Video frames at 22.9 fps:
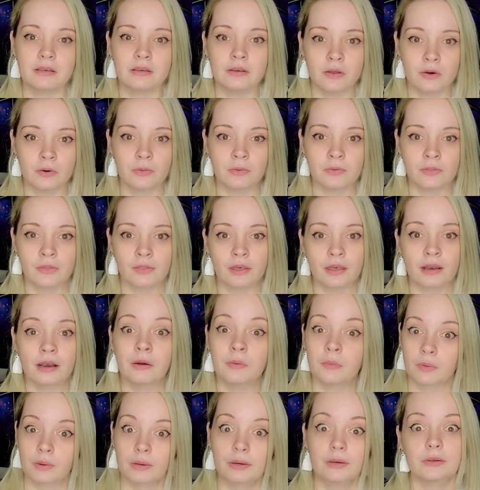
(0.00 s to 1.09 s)
know that I
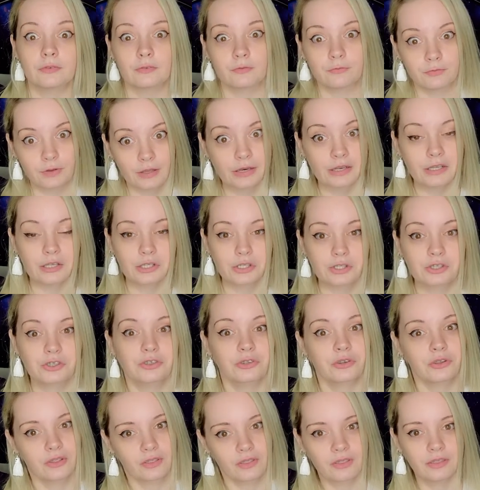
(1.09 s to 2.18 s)
wanted to finish
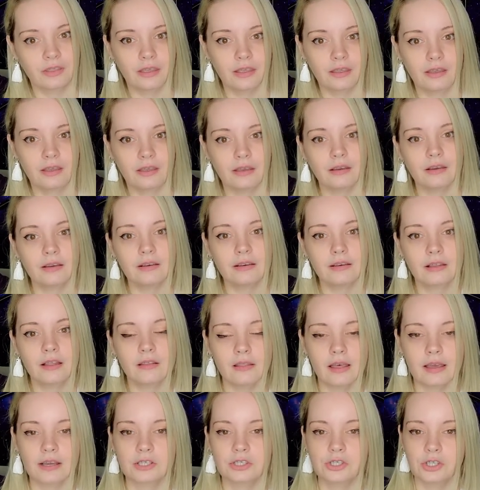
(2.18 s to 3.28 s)
the
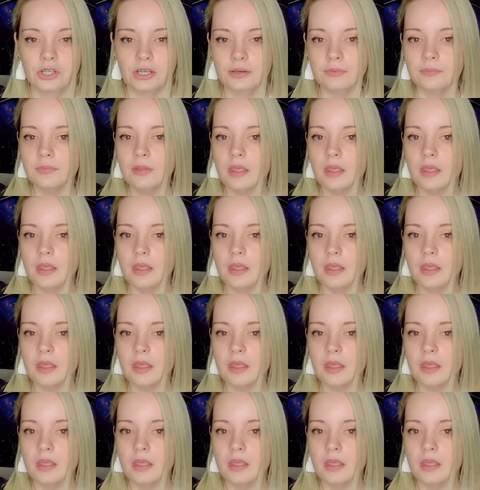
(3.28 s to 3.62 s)
collection.